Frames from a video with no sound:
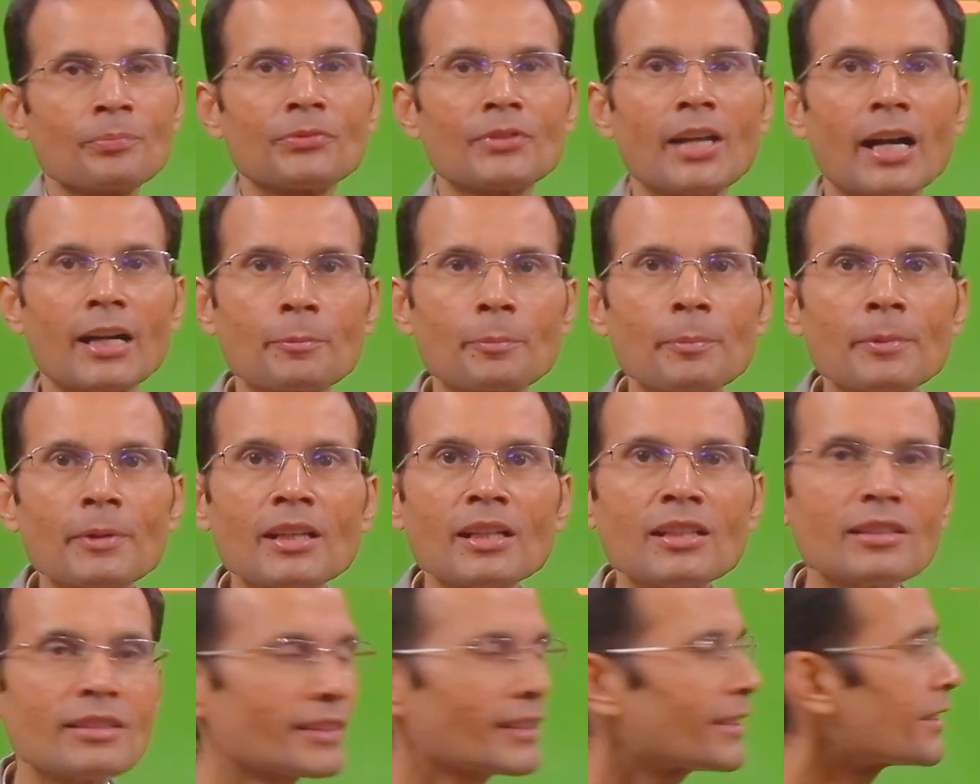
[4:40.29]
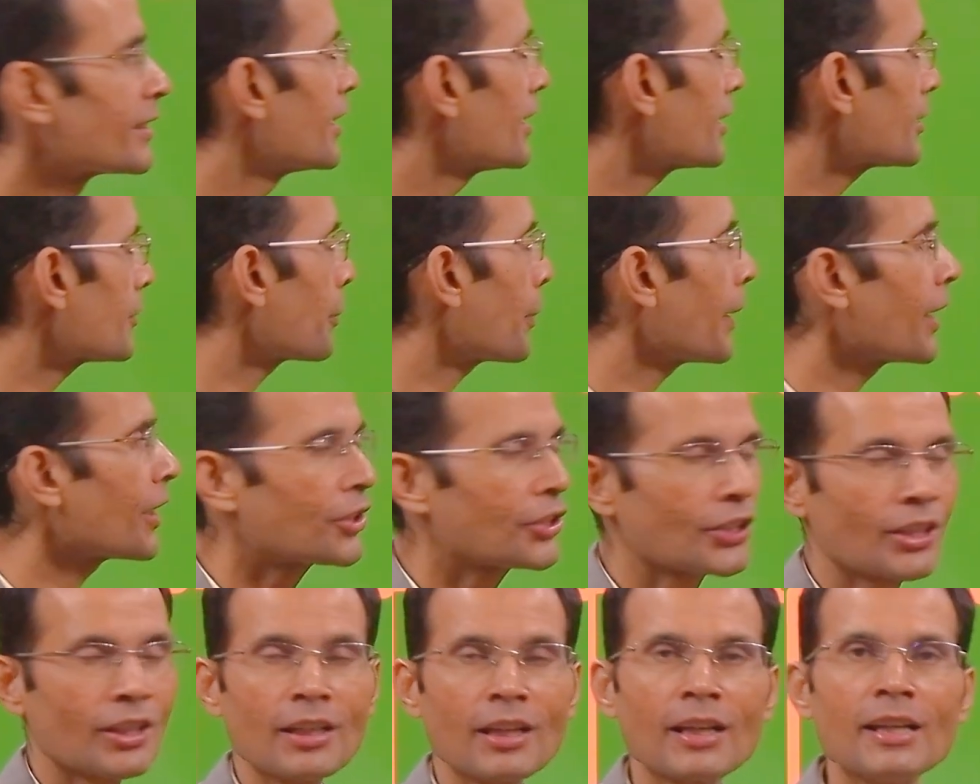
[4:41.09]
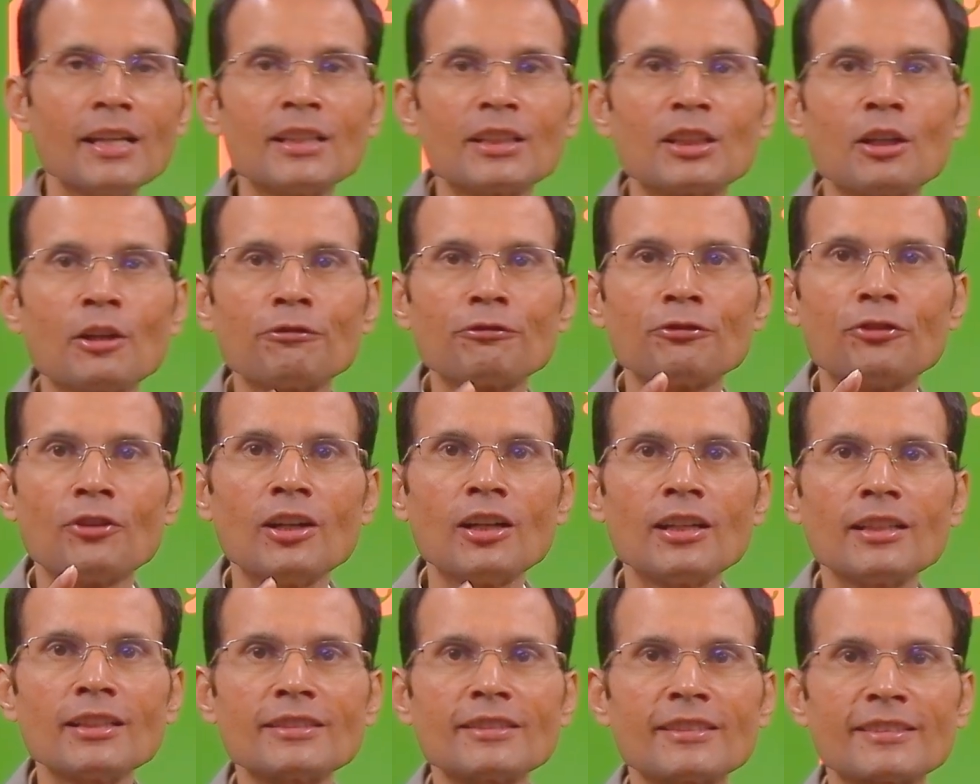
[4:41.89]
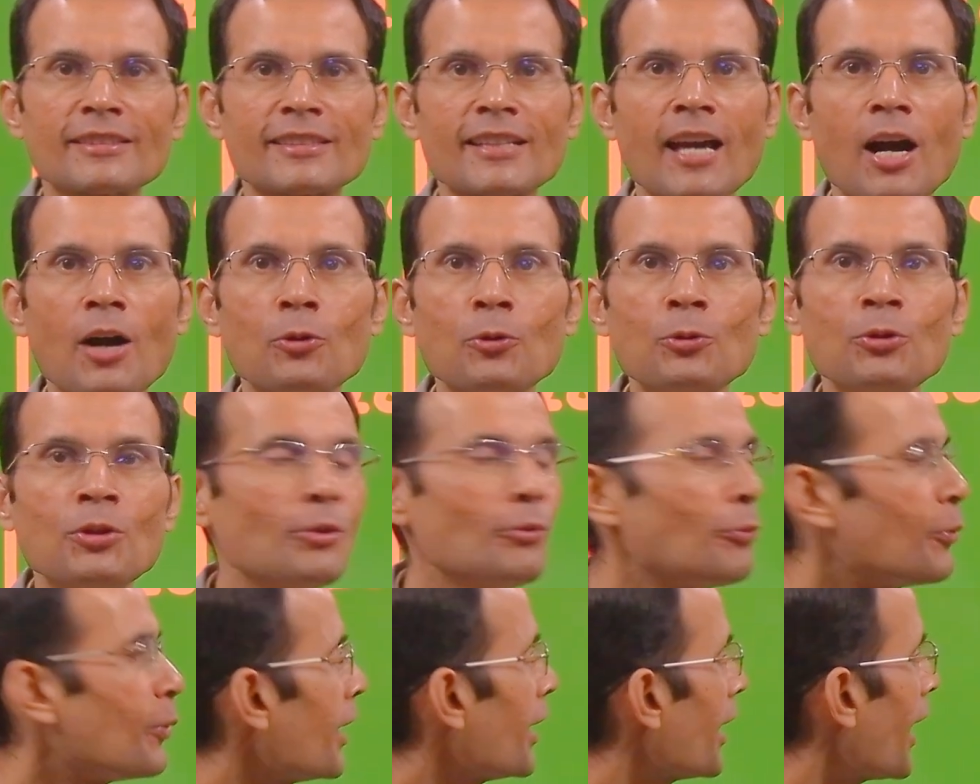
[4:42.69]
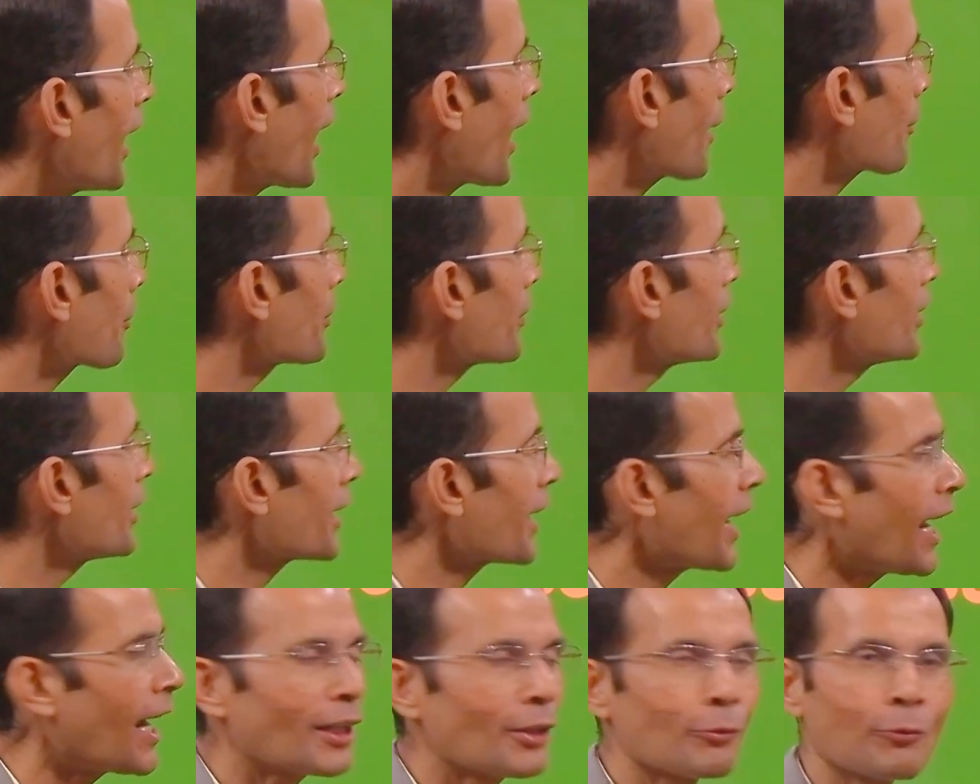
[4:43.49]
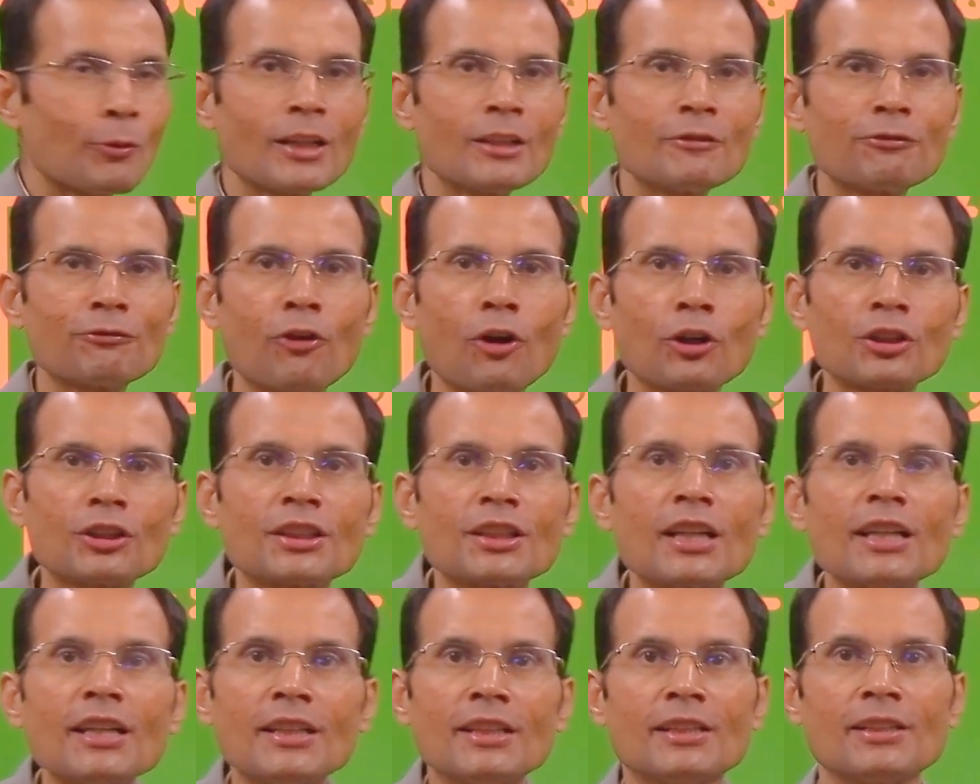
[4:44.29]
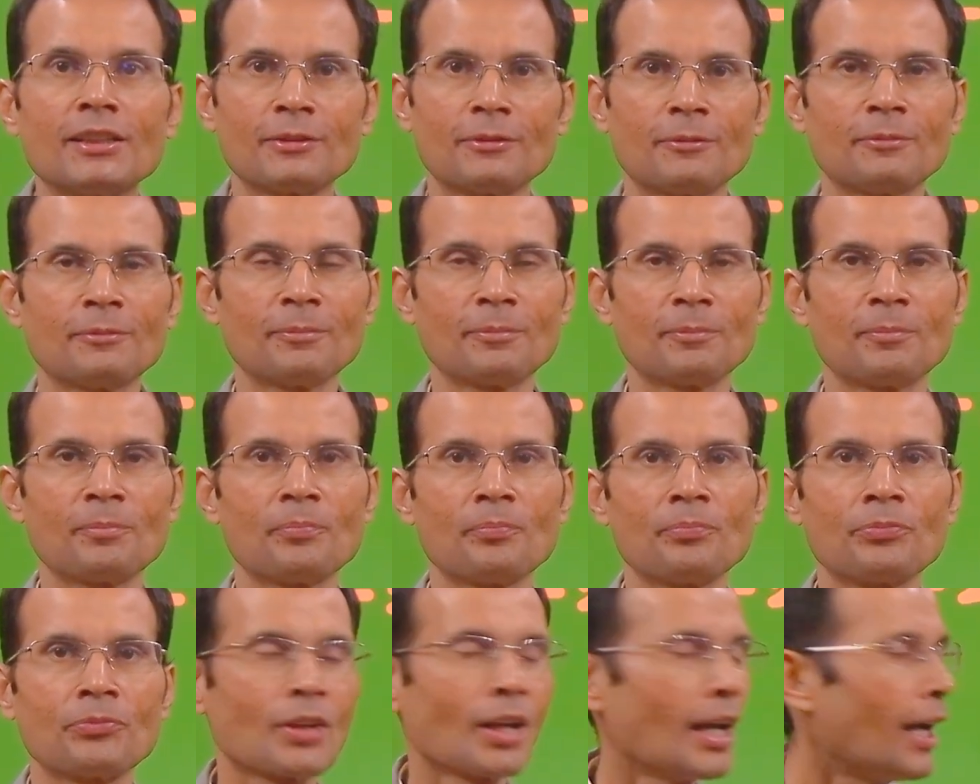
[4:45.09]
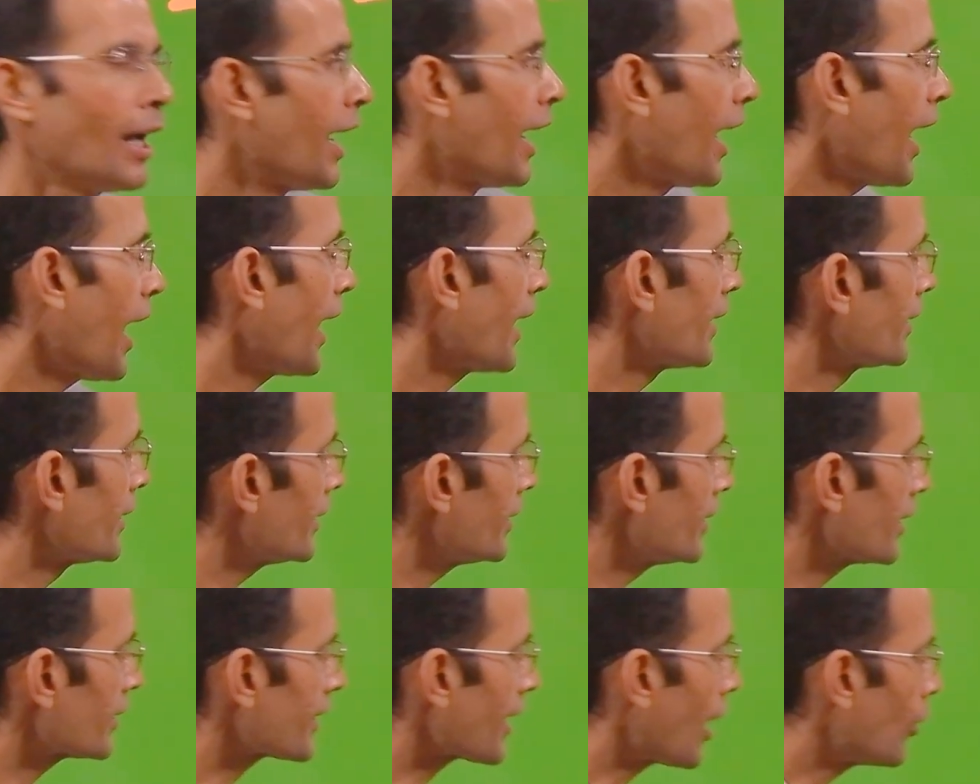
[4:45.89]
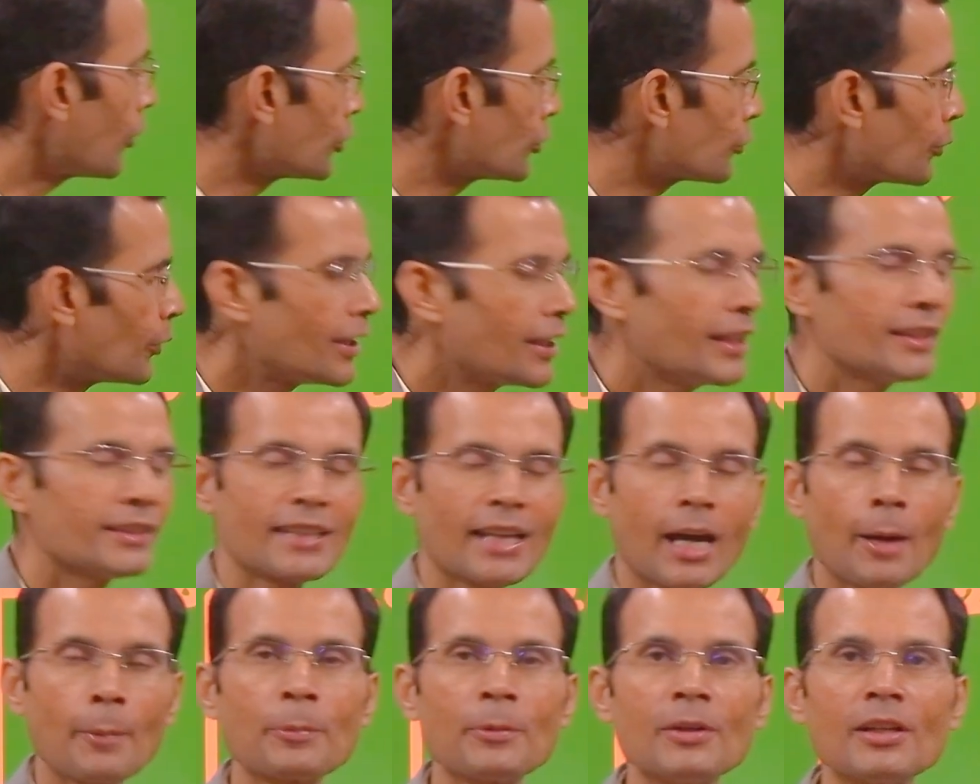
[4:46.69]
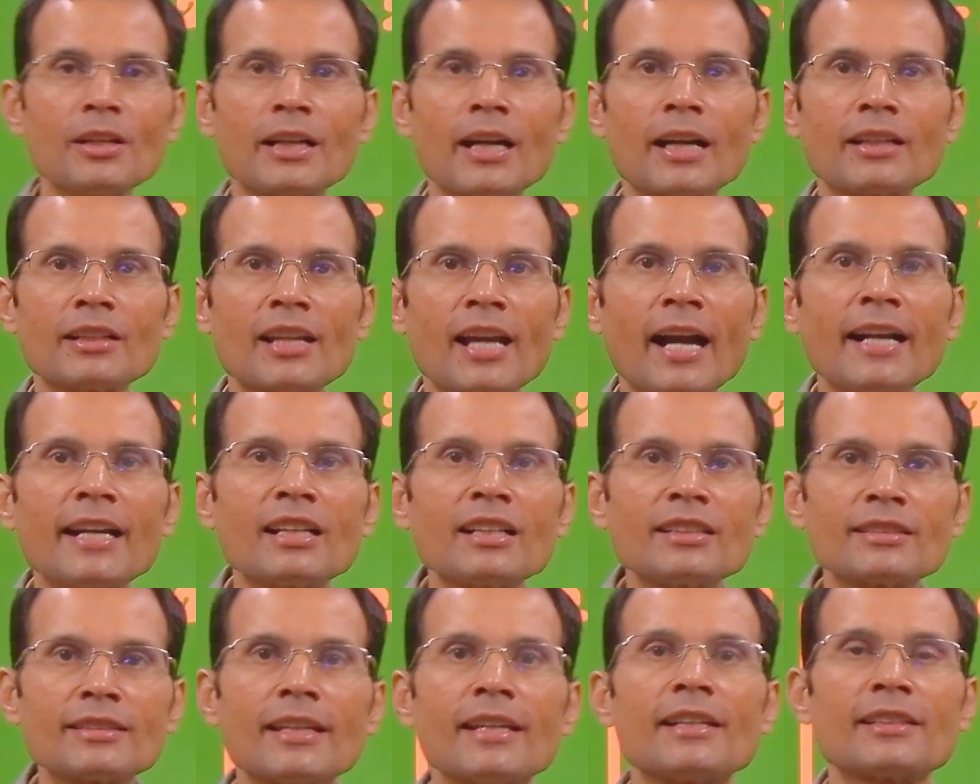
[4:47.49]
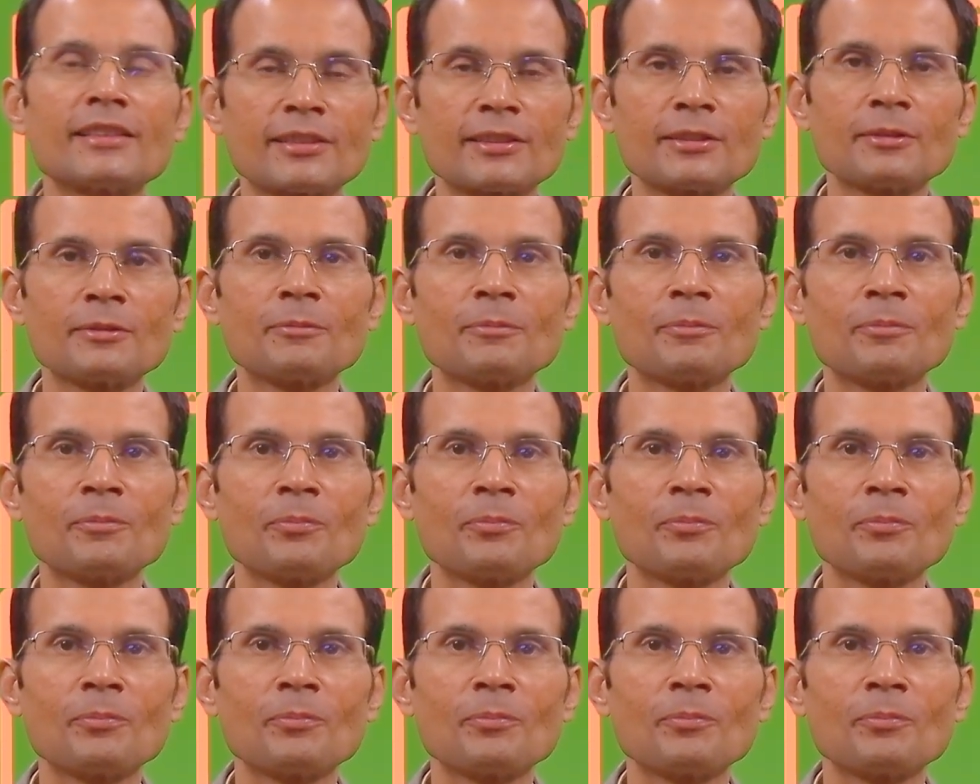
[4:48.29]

That means in this patient, the first sound will appear at 140 and then the sounds will disappear at 96.